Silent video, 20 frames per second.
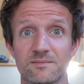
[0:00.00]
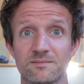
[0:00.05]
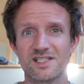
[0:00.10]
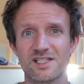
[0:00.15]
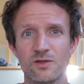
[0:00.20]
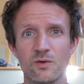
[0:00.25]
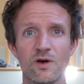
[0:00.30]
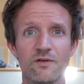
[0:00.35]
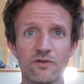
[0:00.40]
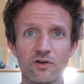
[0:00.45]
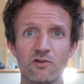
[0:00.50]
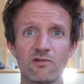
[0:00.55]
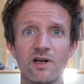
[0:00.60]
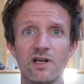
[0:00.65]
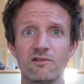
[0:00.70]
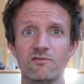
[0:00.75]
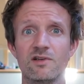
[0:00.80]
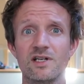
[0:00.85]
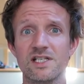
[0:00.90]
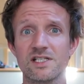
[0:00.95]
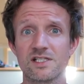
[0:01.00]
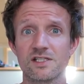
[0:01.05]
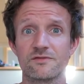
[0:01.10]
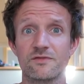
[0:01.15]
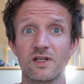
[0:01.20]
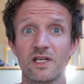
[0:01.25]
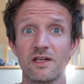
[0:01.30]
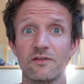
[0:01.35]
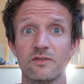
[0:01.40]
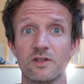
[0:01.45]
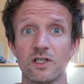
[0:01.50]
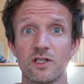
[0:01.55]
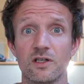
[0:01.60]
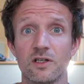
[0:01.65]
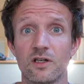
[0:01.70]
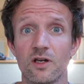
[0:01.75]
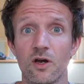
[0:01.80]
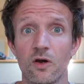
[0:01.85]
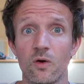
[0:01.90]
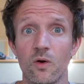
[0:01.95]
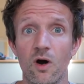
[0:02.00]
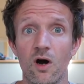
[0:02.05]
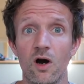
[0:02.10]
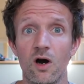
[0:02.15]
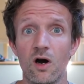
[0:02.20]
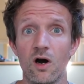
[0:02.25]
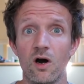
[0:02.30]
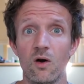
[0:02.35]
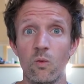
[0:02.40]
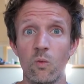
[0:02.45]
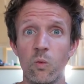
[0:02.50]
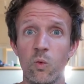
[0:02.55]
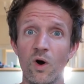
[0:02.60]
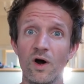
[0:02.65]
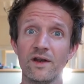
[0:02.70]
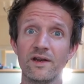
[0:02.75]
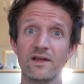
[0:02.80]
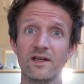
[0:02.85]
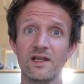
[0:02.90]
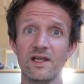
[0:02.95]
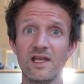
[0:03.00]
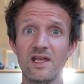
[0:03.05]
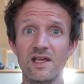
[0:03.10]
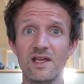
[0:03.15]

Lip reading: Two other great reasons for giving it a go are: one,